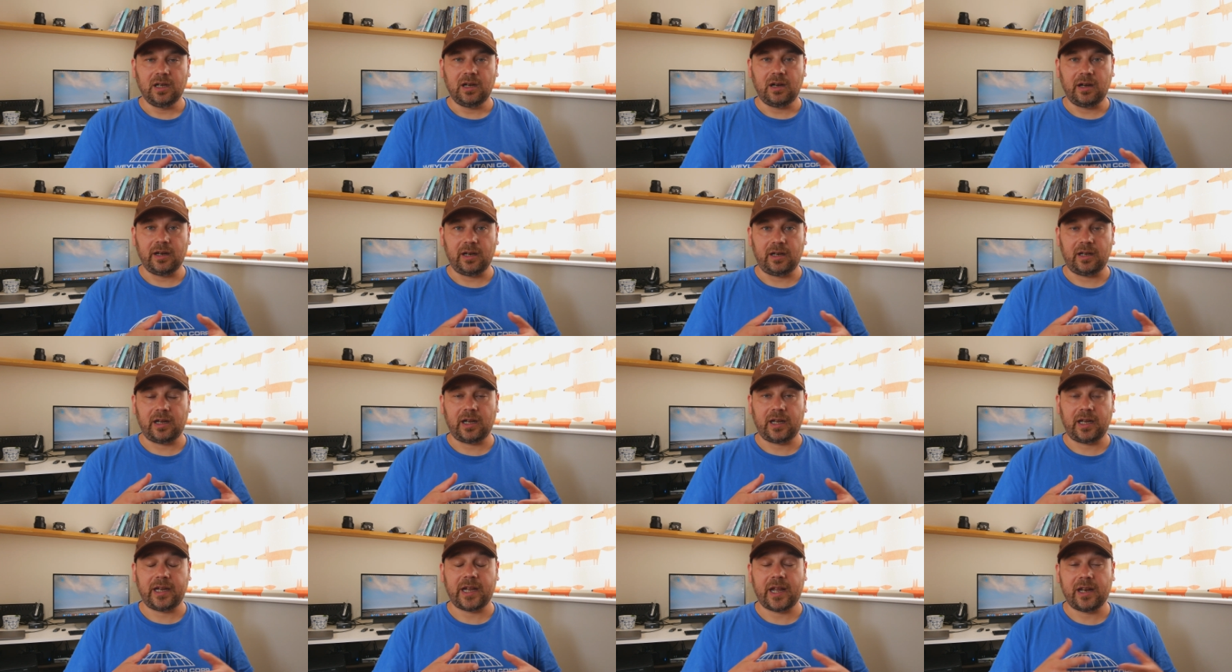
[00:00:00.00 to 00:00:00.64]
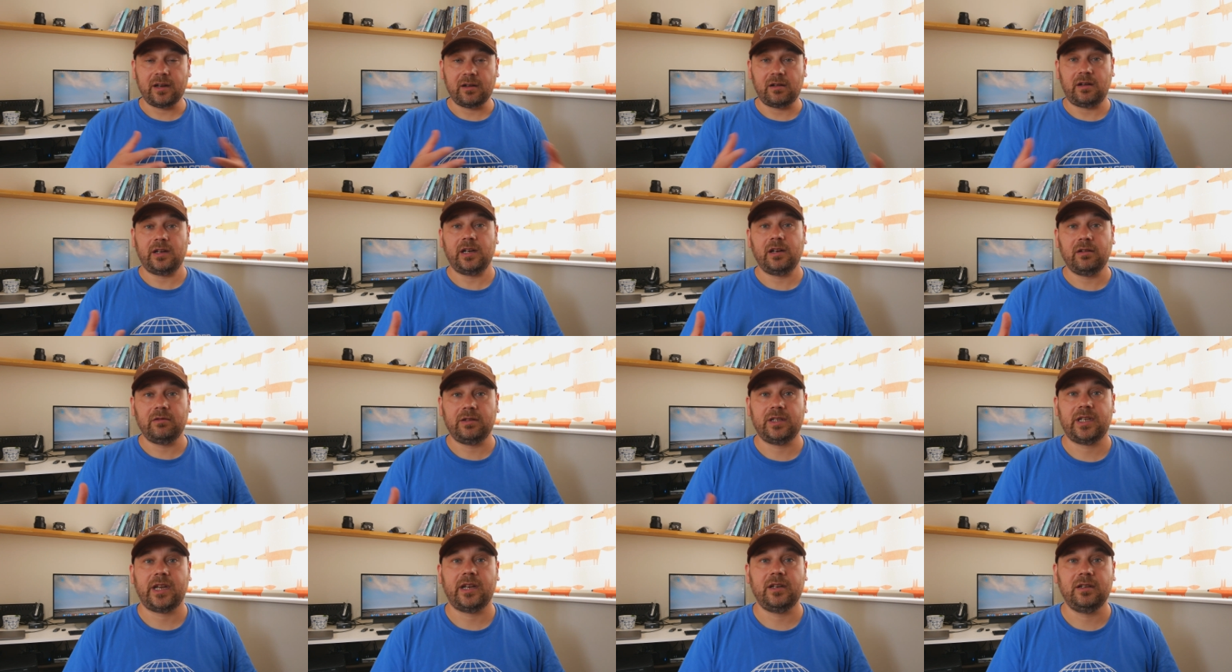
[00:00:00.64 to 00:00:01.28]
I
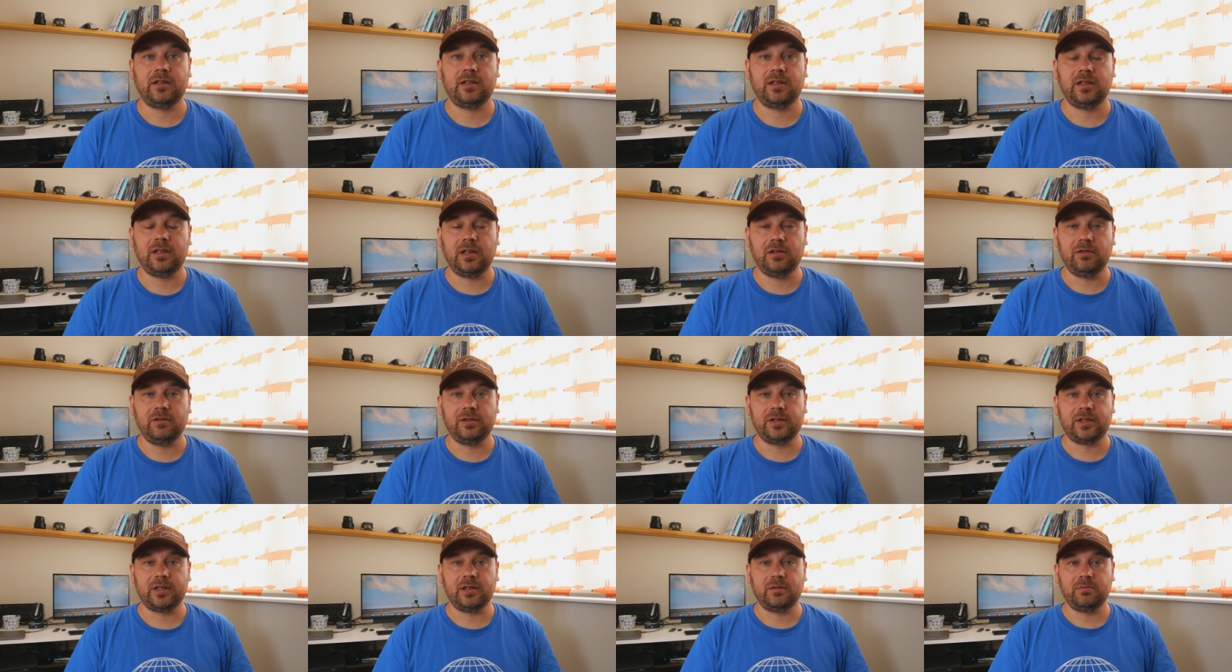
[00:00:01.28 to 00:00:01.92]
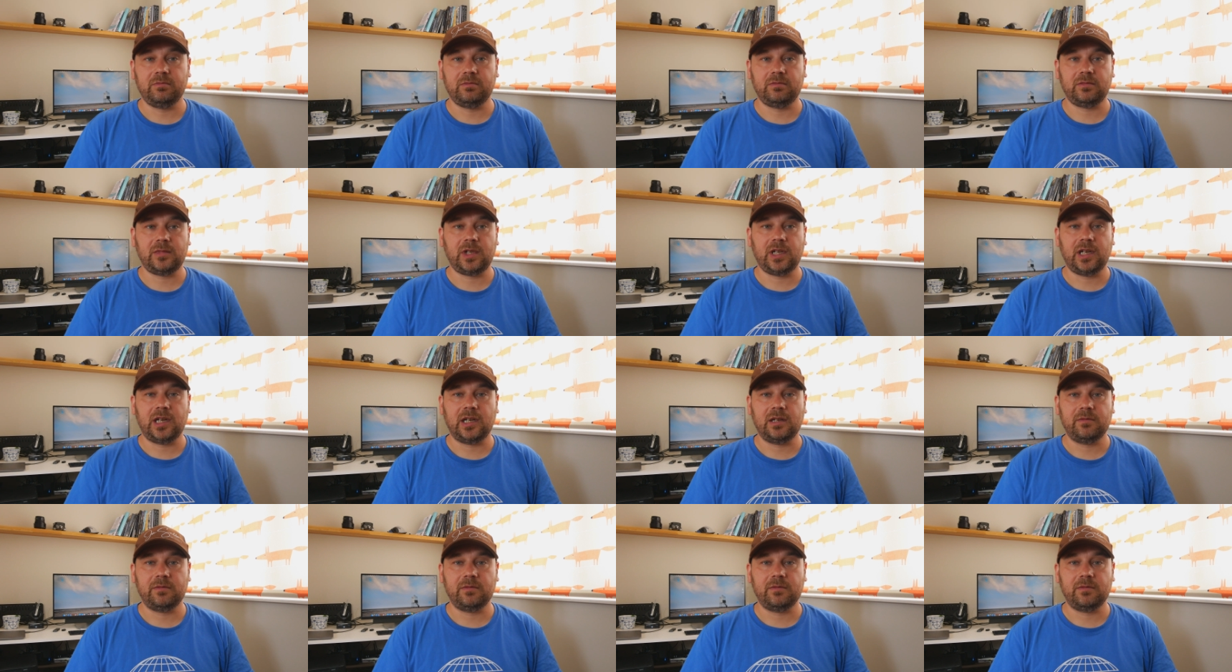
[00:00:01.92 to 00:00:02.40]
don't tend to use them